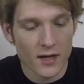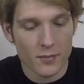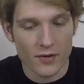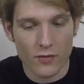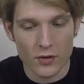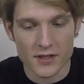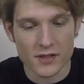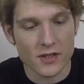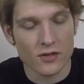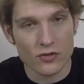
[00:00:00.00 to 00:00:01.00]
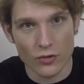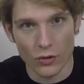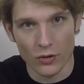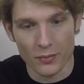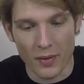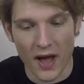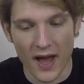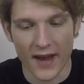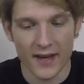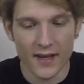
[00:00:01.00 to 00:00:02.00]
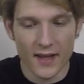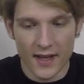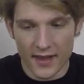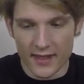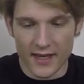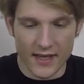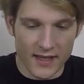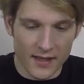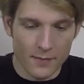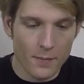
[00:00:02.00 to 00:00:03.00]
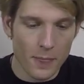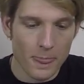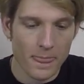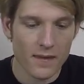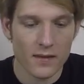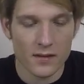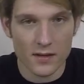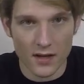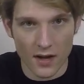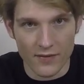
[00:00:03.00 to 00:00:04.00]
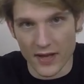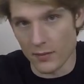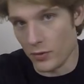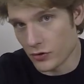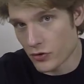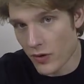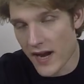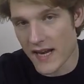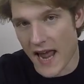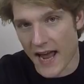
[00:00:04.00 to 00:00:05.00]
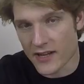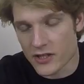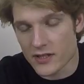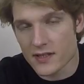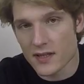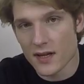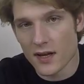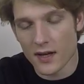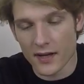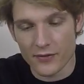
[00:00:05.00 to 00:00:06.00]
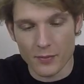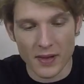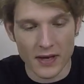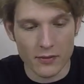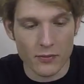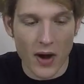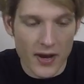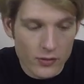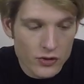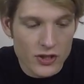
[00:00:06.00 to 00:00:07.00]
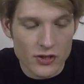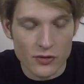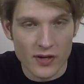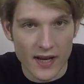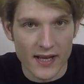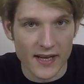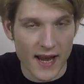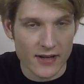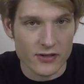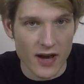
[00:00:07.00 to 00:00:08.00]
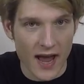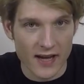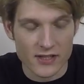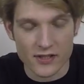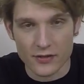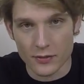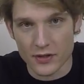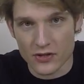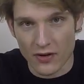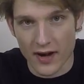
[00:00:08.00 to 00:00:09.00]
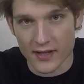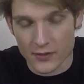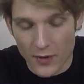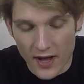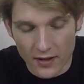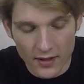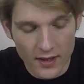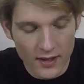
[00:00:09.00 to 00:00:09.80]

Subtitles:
But of course, it's controlled by the available train actions. If you're playing with Ryujin, you can get extra actions through his shrine as well,